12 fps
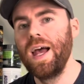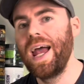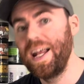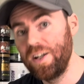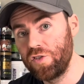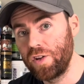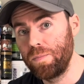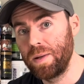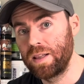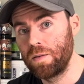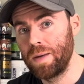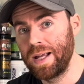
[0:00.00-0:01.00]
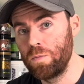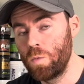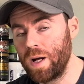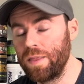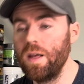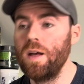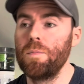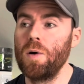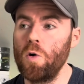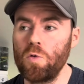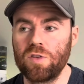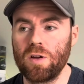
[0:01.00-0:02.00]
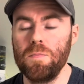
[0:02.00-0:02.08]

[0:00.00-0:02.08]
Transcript: Energy being the main one, but also